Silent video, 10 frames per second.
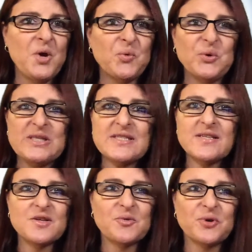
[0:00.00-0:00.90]
Once I
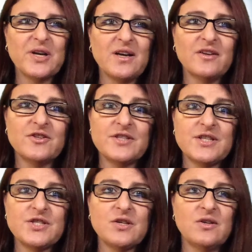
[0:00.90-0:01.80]
start working on your
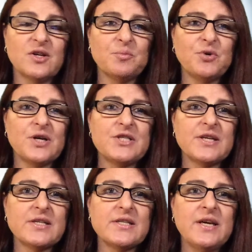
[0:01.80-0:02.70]
digital art
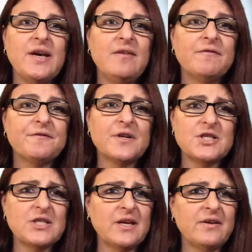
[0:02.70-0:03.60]
project,
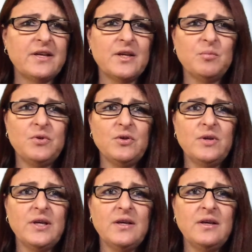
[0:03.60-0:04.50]
functionality and
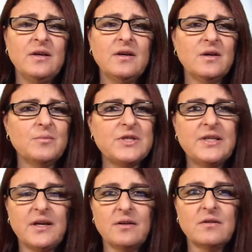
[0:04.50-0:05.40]
beauty come
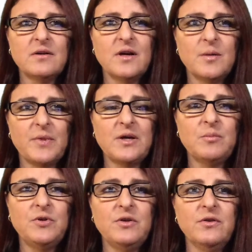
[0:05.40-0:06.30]
together on my
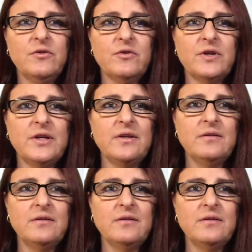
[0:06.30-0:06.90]
computer screen.